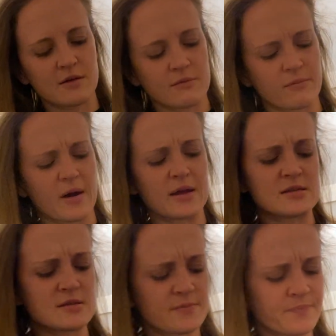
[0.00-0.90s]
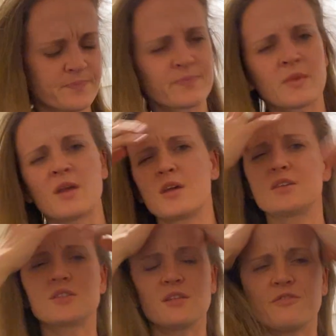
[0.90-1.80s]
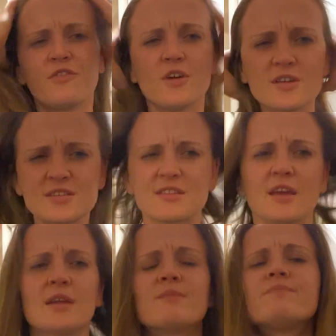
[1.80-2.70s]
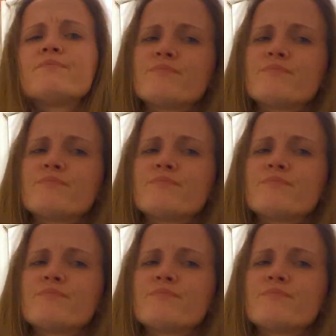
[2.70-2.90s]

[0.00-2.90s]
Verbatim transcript: Right. So the first thing